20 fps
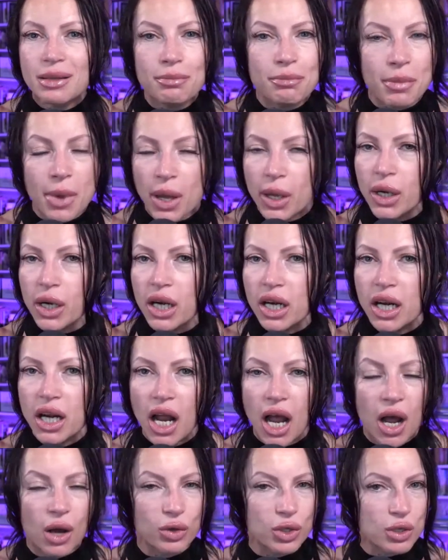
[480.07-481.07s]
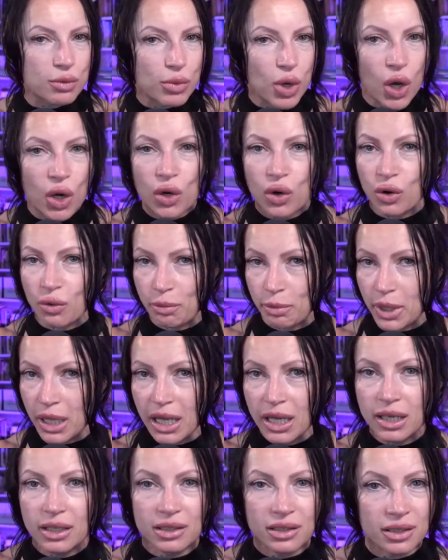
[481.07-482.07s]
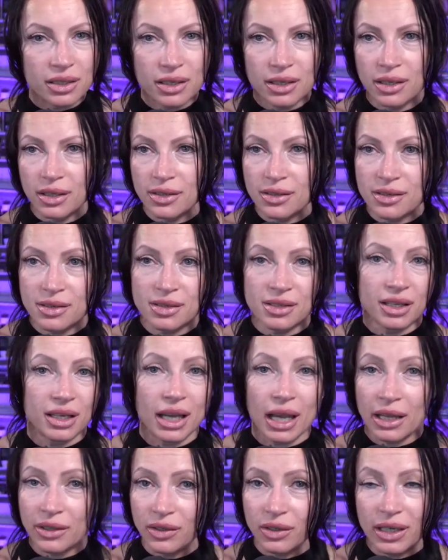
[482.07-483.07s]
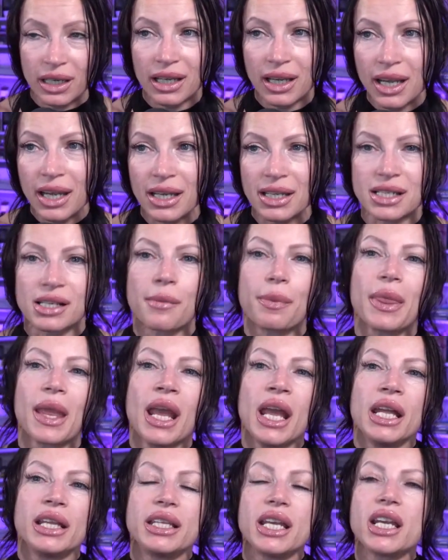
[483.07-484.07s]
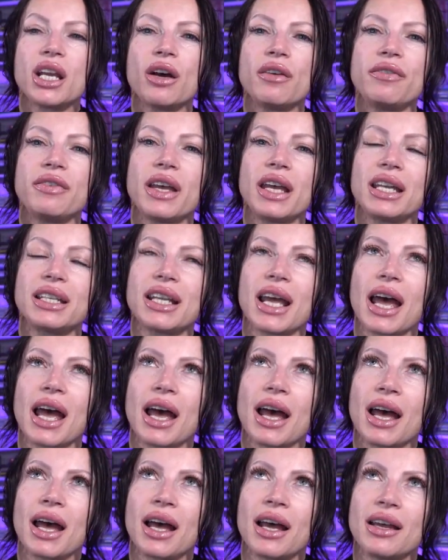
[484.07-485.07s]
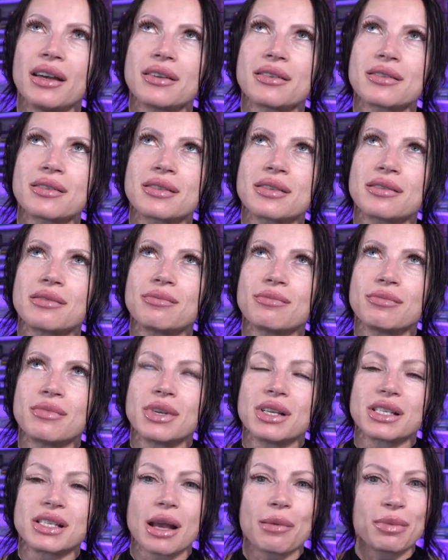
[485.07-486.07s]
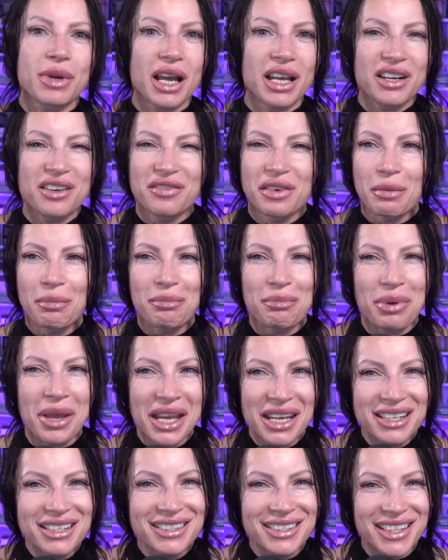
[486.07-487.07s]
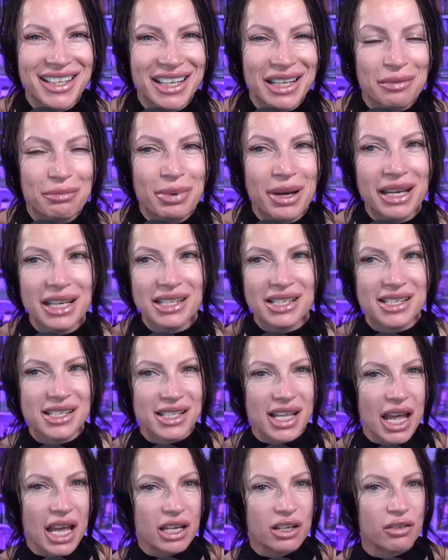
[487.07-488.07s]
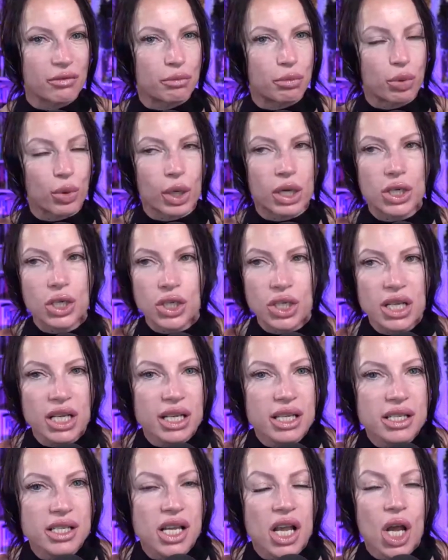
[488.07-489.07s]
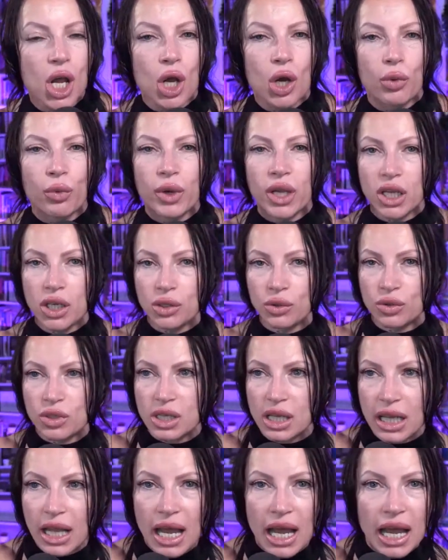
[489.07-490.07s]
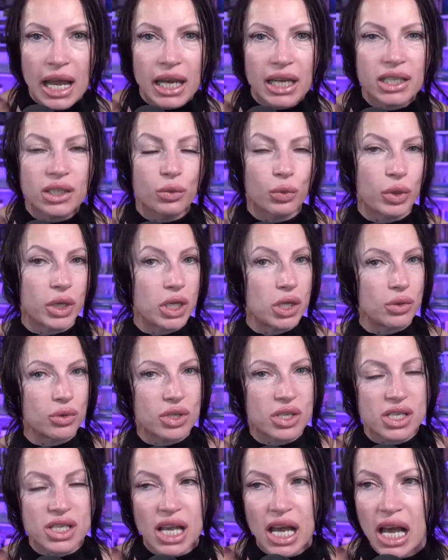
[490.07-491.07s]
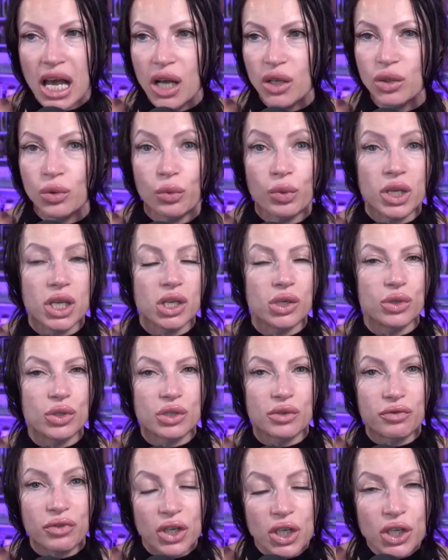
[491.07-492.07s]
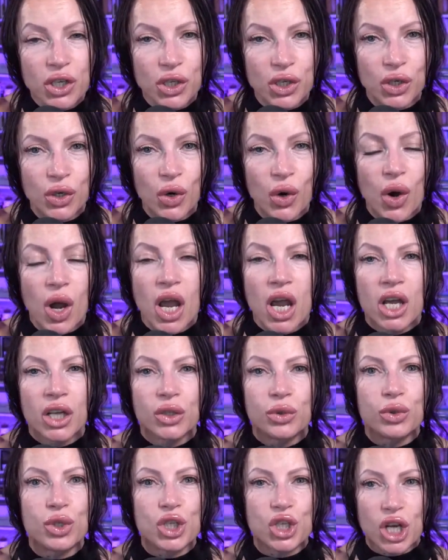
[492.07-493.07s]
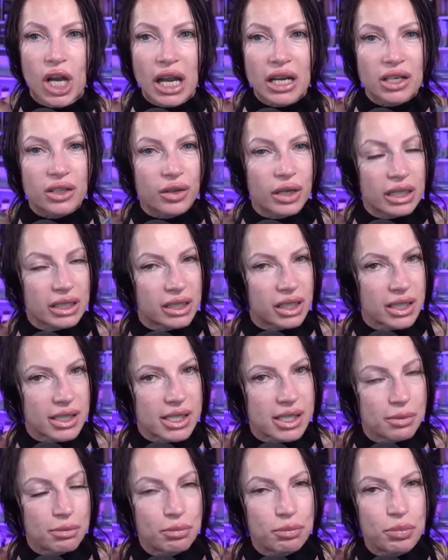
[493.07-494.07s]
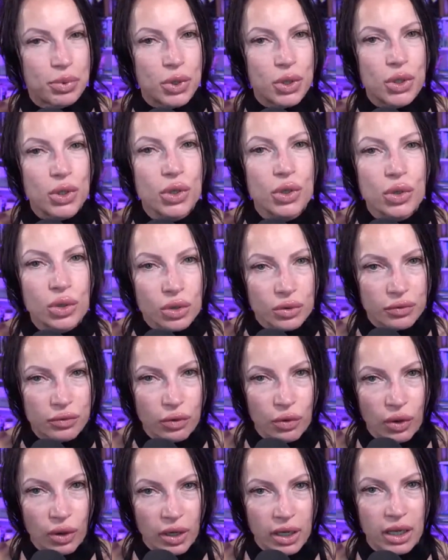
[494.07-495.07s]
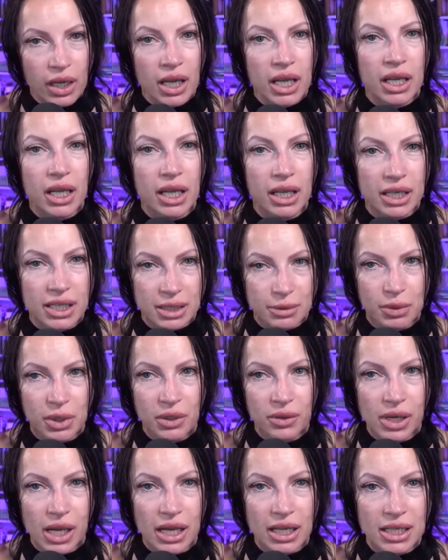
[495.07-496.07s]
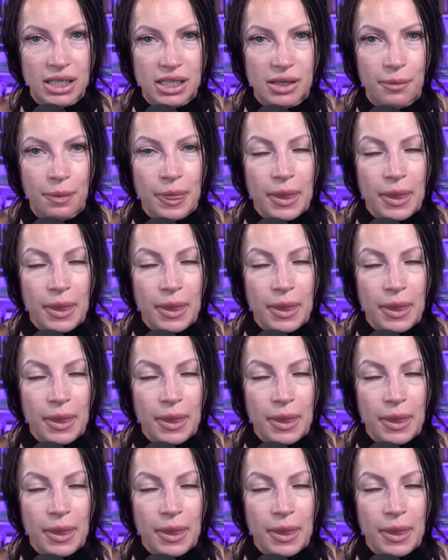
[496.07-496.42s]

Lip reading: matter how small or big this gathering is. Think of it as some kind of a painting, but instead of brushes, we use light, we use sound, we use video to generate this beautiful experience.